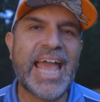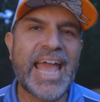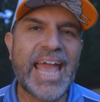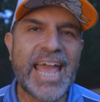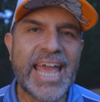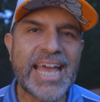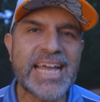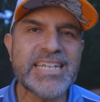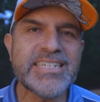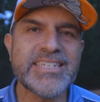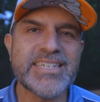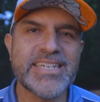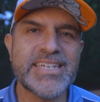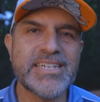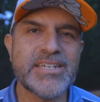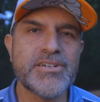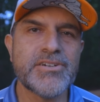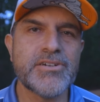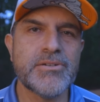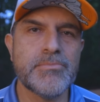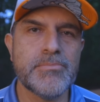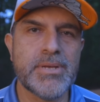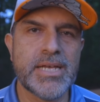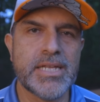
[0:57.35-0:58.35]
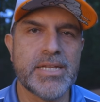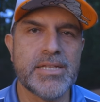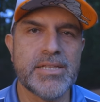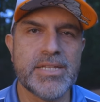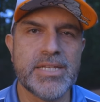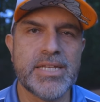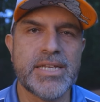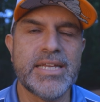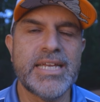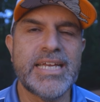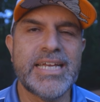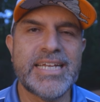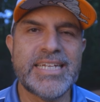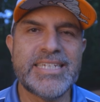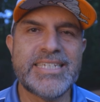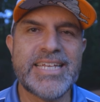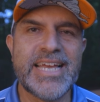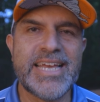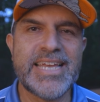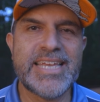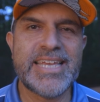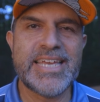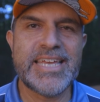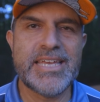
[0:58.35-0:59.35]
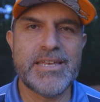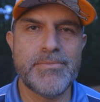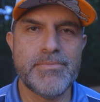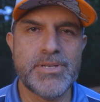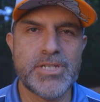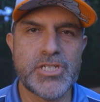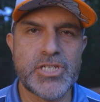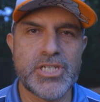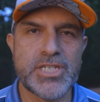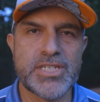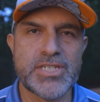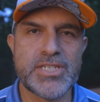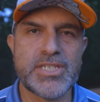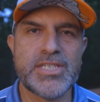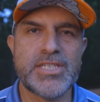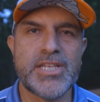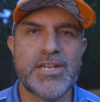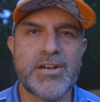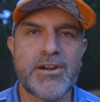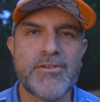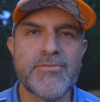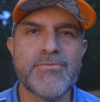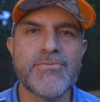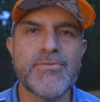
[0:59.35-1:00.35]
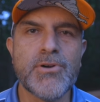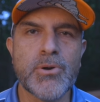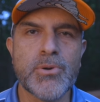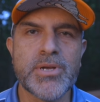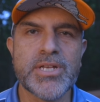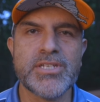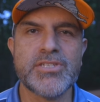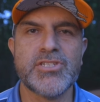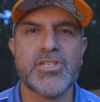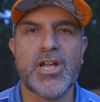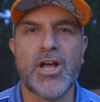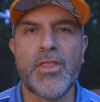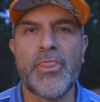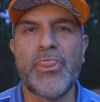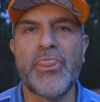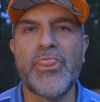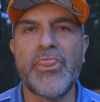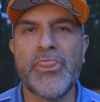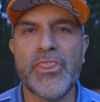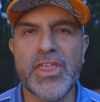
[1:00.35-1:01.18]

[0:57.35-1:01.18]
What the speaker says: and incrementally take images that are focused on